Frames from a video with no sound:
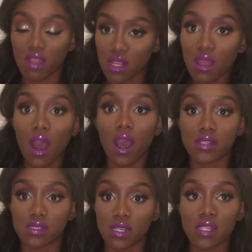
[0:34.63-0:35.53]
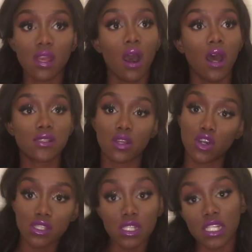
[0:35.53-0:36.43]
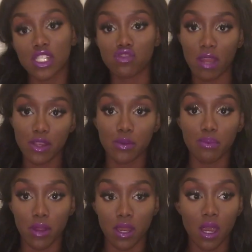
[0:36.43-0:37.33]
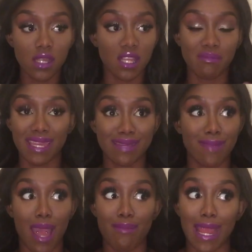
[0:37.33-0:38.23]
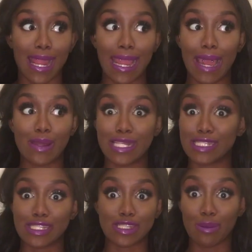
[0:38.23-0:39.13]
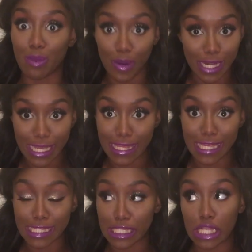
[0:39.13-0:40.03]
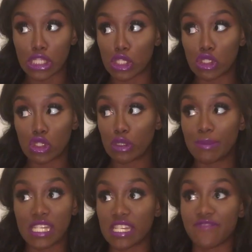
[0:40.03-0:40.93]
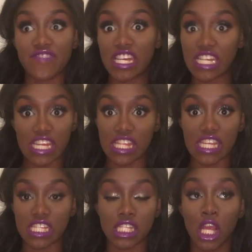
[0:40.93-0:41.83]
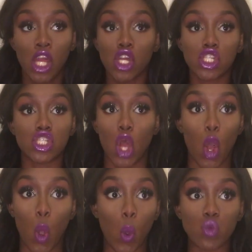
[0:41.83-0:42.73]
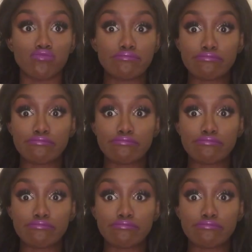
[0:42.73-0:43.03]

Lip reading: it's hard to constantly try new products. I mean, my bank account isn't supporting this and YouTube isn't funding this, so.